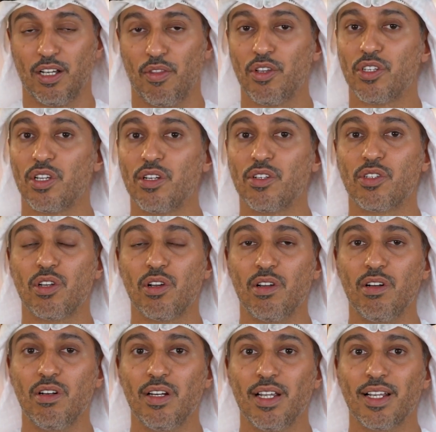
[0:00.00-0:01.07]
This in
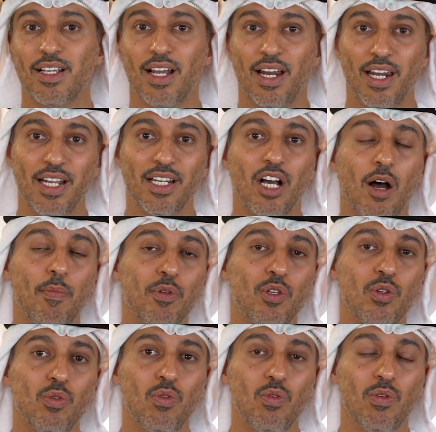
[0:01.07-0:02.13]
turn can lead up
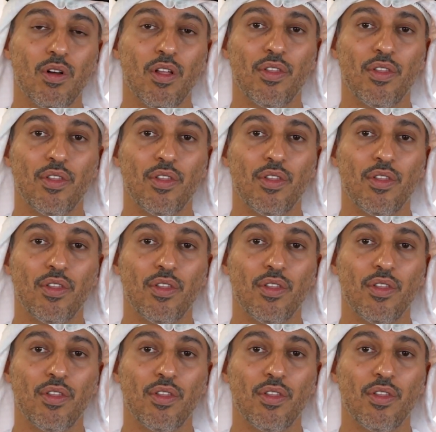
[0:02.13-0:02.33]
to